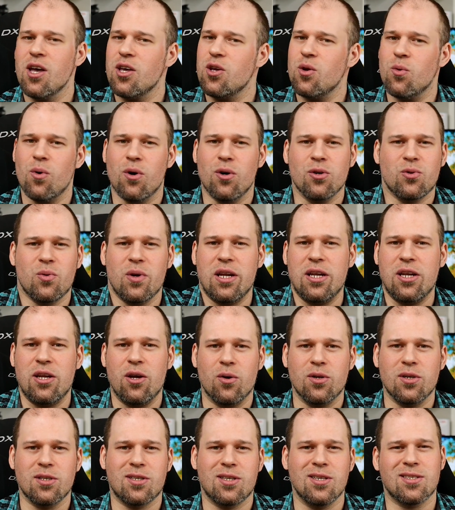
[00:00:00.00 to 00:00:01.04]
You won't really
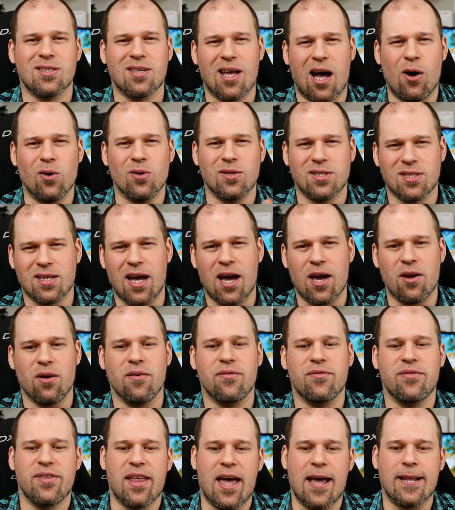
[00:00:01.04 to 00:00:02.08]
notice this outside
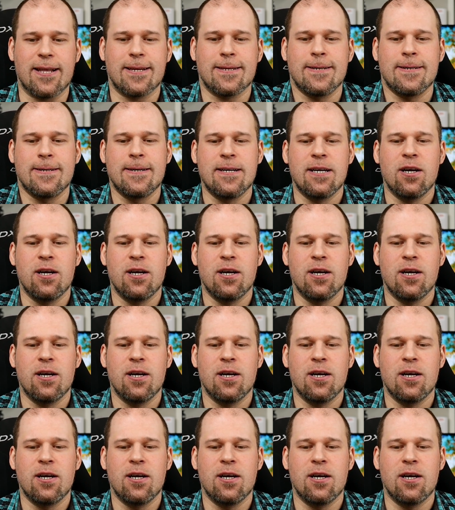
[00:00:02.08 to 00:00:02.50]
of that.